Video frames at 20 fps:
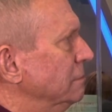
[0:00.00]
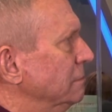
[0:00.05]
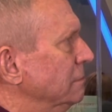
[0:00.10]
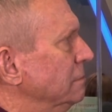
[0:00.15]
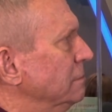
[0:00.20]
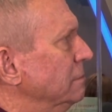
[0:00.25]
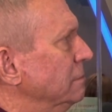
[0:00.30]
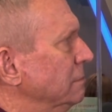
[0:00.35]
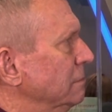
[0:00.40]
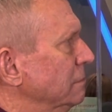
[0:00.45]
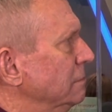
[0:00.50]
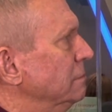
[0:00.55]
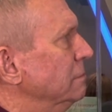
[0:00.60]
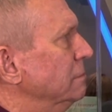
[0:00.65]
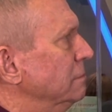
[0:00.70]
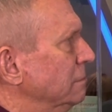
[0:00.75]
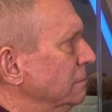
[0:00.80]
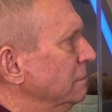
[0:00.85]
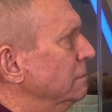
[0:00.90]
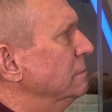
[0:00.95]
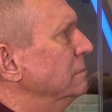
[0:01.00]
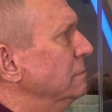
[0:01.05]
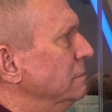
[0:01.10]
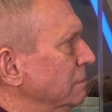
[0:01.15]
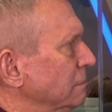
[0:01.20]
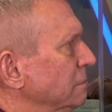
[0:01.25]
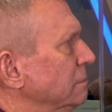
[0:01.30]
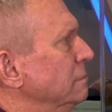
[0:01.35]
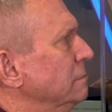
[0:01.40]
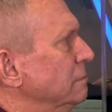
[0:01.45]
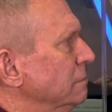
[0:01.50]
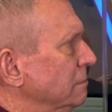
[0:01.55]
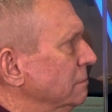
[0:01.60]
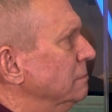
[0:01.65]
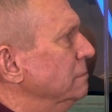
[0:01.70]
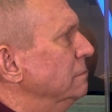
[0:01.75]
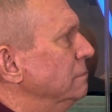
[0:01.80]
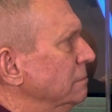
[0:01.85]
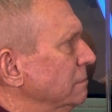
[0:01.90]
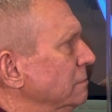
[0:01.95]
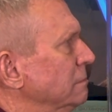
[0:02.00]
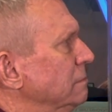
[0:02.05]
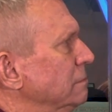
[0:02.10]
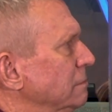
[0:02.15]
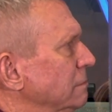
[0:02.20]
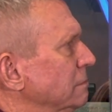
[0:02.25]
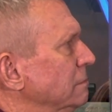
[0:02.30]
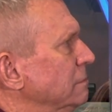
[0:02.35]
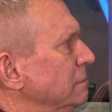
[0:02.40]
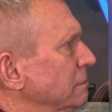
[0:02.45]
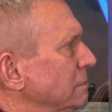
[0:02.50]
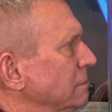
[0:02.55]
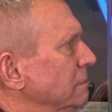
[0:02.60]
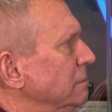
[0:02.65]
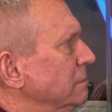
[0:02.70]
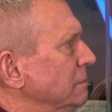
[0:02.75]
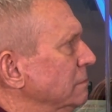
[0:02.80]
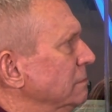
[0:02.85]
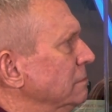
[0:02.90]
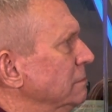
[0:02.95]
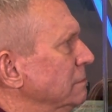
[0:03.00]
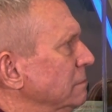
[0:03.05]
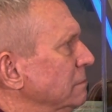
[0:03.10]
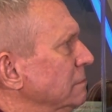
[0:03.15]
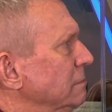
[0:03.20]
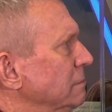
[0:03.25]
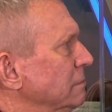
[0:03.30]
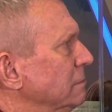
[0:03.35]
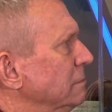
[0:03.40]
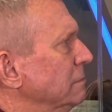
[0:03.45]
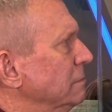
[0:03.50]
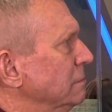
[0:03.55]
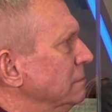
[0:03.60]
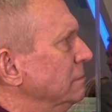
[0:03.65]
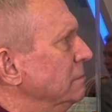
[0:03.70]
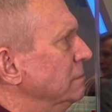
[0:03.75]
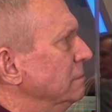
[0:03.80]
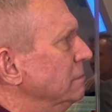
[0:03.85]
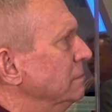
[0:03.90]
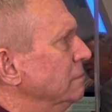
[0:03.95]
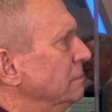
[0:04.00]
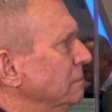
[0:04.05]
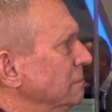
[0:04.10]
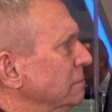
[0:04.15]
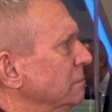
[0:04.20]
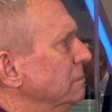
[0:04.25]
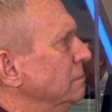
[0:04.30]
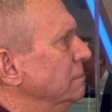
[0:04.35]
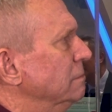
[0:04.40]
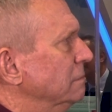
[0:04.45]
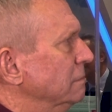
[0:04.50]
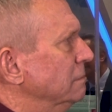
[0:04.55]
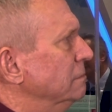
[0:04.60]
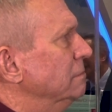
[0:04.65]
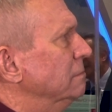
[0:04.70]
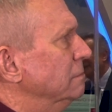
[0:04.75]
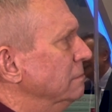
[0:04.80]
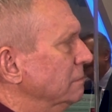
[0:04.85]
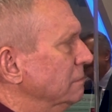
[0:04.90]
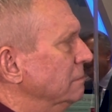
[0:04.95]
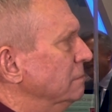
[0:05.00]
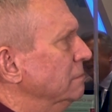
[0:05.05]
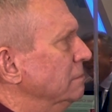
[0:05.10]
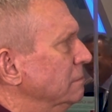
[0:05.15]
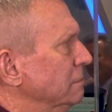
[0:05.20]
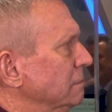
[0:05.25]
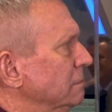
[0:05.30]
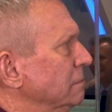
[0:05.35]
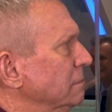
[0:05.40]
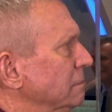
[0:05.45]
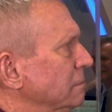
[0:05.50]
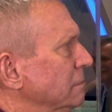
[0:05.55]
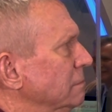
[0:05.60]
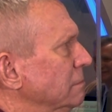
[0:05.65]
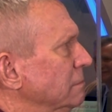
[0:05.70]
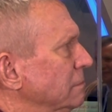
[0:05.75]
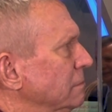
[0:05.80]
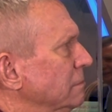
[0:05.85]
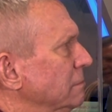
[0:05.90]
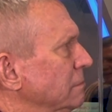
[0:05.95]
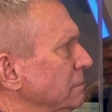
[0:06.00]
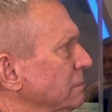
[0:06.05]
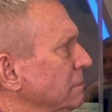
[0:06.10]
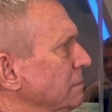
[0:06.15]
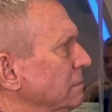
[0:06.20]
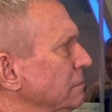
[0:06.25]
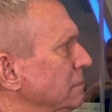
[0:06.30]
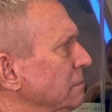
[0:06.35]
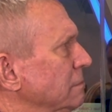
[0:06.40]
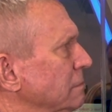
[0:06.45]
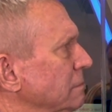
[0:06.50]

(not speaking)